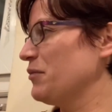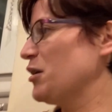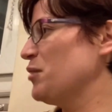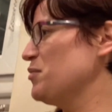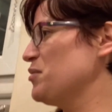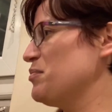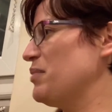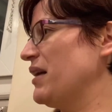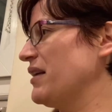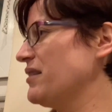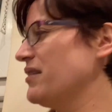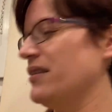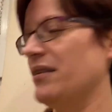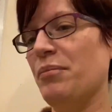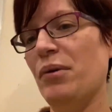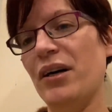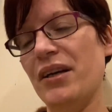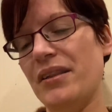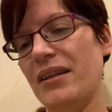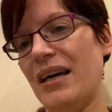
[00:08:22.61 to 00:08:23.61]
Comes back to the
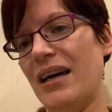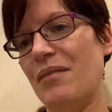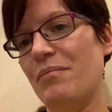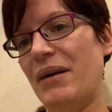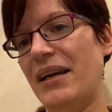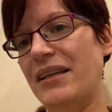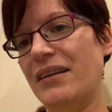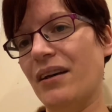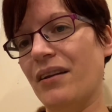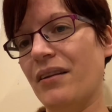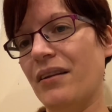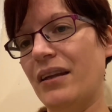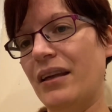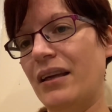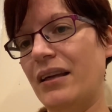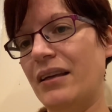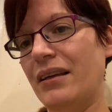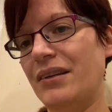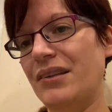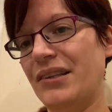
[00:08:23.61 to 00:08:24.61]
point that I made on
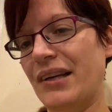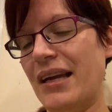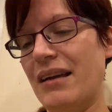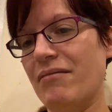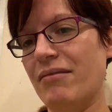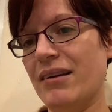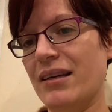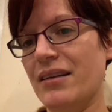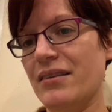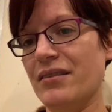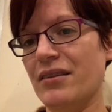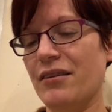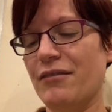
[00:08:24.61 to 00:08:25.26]
the shavings